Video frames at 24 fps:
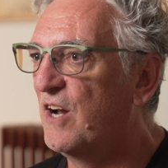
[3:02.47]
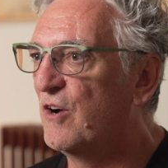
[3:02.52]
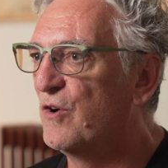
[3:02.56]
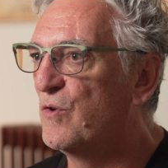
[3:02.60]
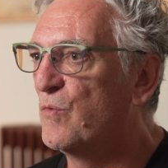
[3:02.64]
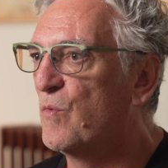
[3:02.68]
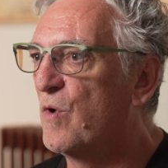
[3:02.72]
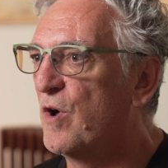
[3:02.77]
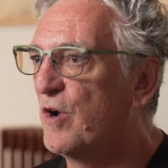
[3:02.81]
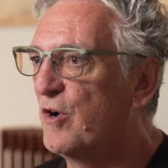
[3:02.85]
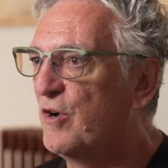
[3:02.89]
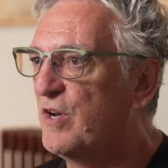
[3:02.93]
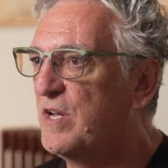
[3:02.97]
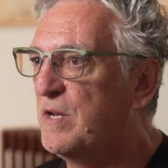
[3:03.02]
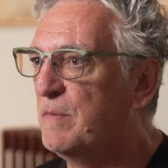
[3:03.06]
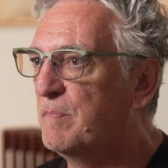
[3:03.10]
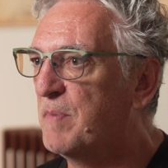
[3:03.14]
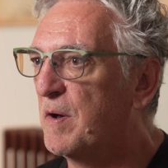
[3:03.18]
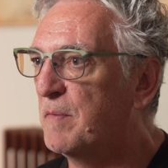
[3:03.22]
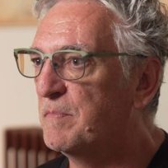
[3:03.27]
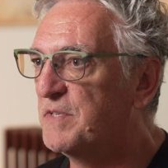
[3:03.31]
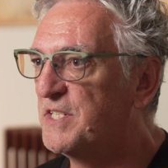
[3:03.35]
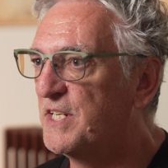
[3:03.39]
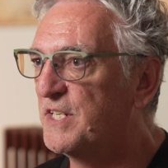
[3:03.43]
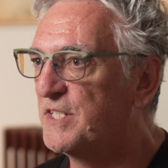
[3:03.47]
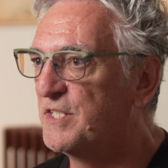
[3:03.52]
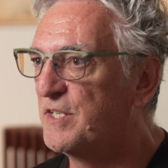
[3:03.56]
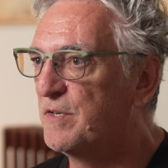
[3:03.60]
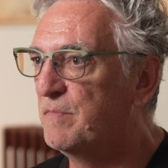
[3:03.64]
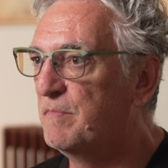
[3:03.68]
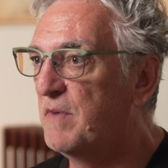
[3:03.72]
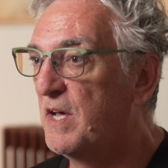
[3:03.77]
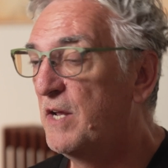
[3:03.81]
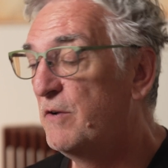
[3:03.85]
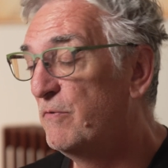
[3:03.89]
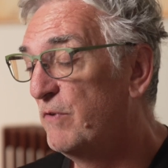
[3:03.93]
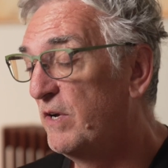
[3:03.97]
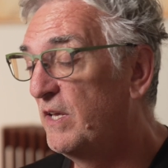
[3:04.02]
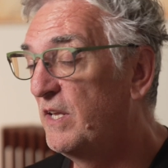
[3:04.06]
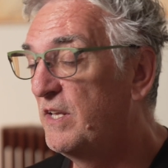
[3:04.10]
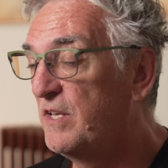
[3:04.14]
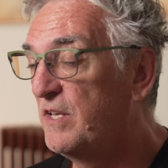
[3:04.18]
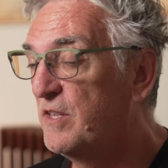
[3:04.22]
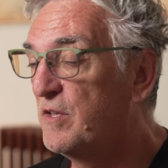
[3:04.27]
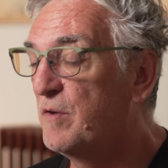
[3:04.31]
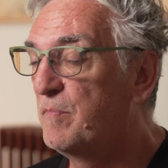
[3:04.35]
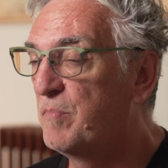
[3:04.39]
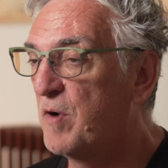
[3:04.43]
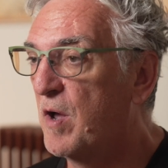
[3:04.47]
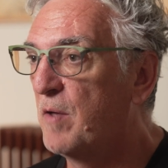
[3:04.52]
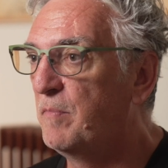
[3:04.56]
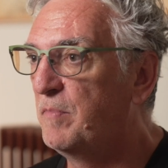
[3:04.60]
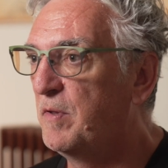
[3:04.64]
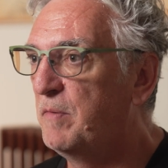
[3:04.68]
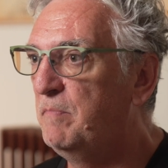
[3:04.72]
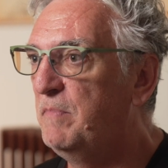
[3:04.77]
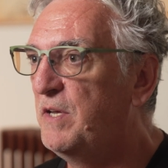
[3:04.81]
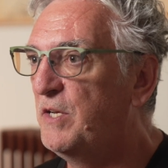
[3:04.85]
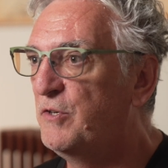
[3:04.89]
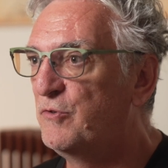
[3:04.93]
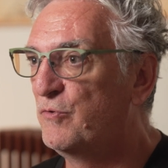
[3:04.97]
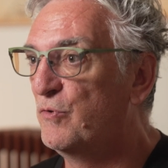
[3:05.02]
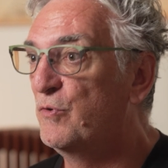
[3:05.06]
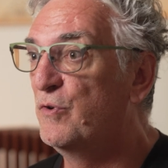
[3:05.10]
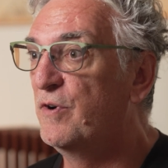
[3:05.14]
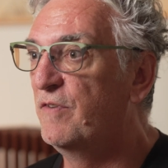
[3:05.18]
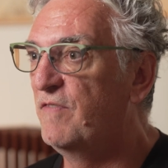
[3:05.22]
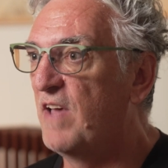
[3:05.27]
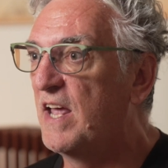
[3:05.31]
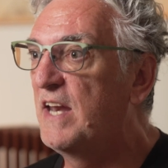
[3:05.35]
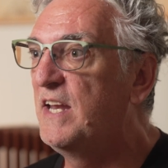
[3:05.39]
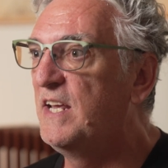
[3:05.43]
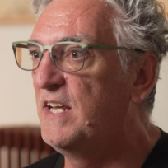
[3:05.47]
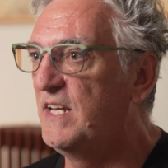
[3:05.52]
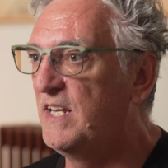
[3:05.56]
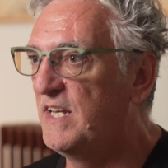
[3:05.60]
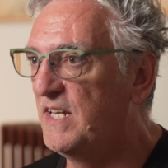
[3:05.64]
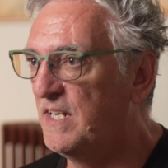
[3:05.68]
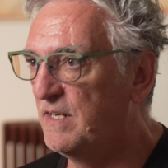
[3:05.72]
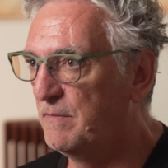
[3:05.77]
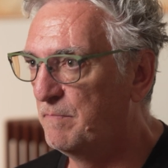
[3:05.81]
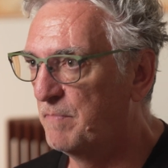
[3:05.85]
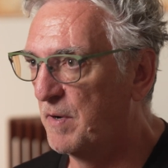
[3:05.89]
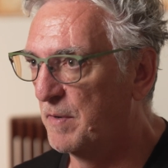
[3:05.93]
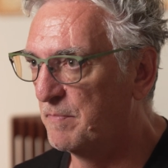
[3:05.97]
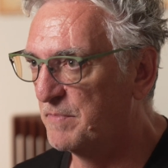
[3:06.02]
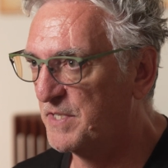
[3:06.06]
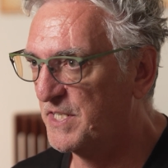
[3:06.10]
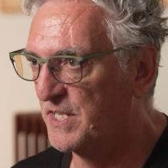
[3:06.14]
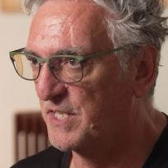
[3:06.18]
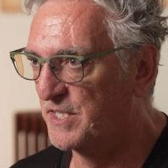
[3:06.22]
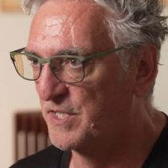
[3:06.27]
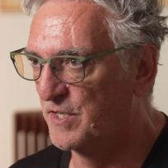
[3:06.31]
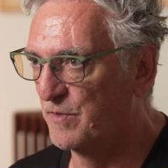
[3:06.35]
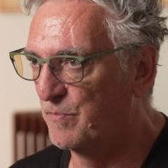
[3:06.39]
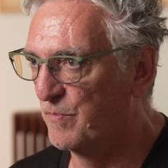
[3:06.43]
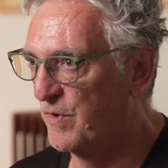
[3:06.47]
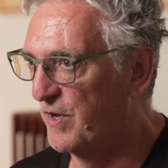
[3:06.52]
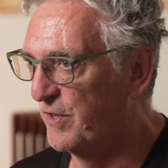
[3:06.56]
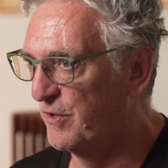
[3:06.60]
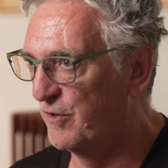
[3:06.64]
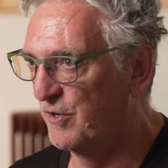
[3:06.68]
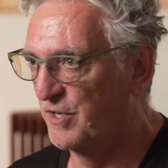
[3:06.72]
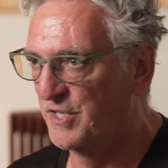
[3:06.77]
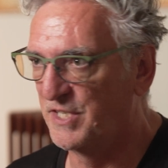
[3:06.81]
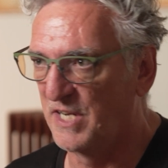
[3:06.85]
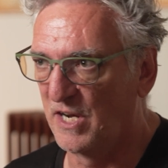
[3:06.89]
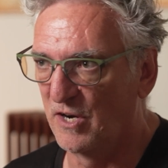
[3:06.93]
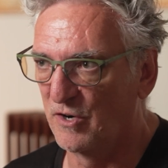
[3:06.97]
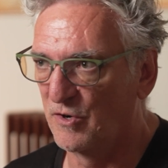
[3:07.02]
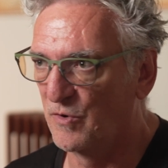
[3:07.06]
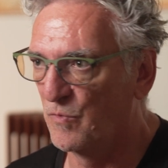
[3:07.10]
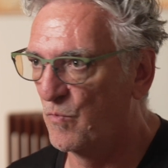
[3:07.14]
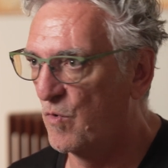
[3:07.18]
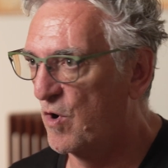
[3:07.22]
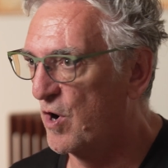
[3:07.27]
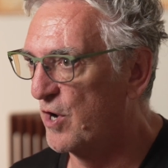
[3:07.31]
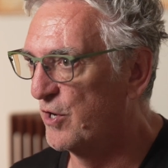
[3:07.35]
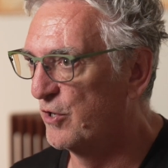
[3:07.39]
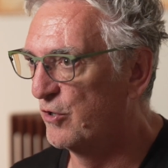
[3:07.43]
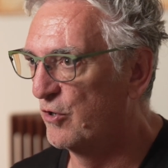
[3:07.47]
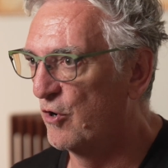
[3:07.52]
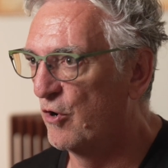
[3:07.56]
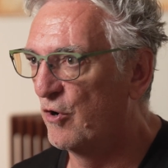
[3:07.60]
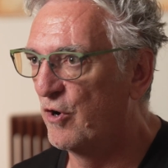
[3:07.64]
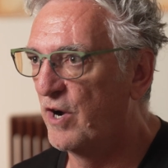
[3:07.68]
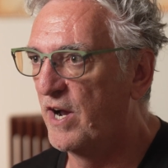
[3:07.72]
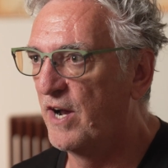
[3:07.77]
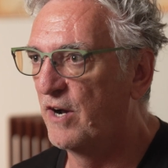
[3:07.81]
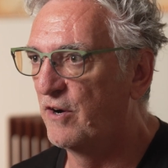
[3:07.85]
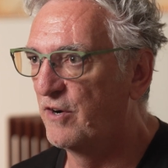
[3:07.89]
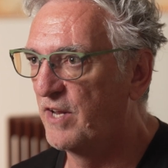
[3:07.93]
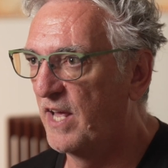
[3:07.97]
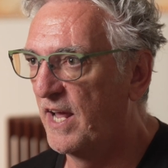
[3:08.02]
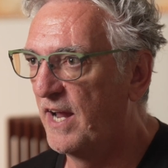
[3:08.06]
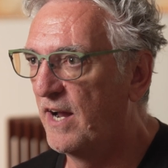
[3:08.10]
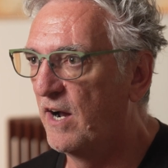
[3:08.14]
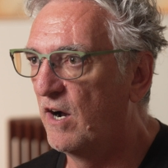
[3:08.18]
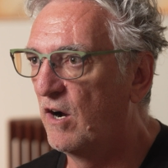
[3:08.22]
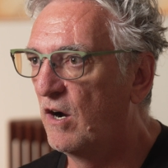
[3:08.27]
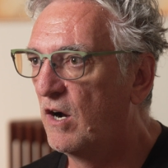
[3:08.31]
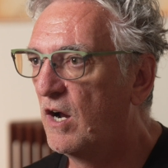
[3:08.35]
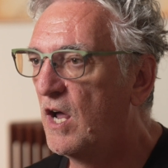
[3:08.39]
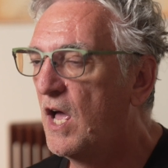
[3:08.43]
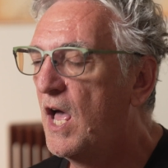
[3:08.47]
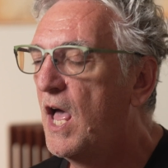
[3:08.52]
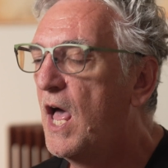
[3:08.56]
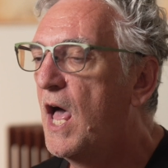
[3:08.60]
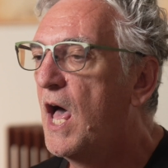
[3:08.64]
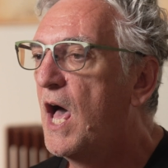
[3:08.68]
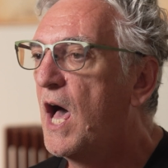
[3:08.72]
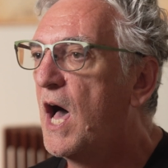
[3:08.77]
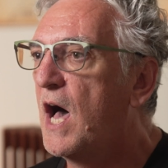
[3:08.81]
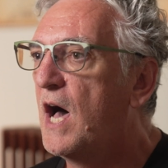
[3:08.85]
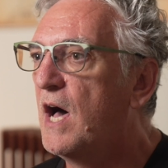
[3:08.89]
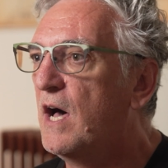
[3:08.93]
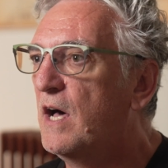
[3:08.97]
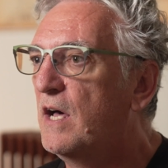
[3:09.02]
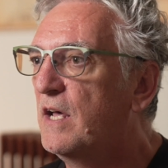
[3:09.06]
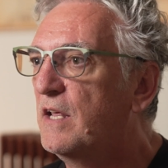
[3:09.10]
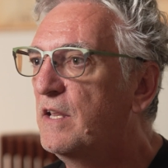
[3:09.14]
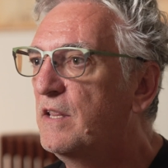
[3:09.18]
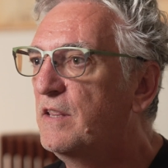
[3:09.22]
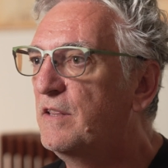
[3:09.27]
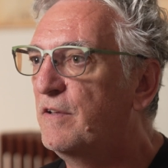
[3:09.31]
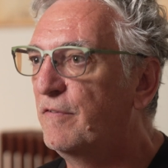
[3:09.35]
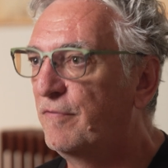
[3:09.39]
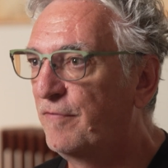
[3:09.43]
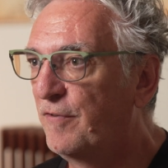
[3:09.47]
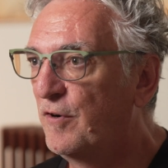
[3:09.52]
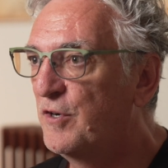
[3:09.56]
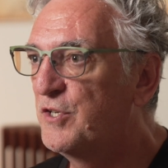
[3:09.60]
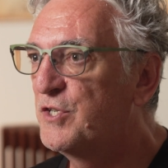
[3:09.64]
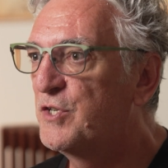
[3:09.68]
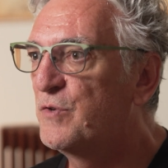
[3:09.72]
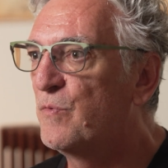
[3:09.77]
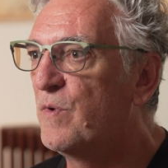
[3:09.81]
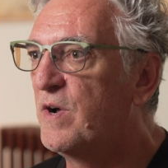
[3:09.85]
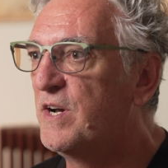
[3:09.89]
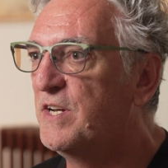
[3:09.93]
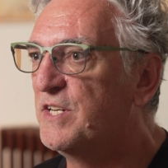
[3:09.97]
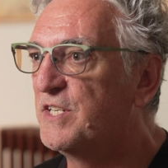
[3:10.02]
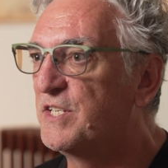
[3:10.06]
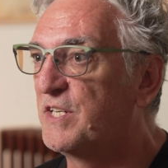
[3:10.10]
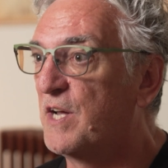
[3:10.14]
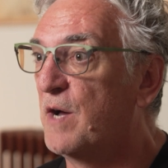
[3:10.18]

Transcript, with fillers: air to water heat pump system, and really they'd probably be true of any heat pump system, whether it's air to water or air to air. Uh, the first one is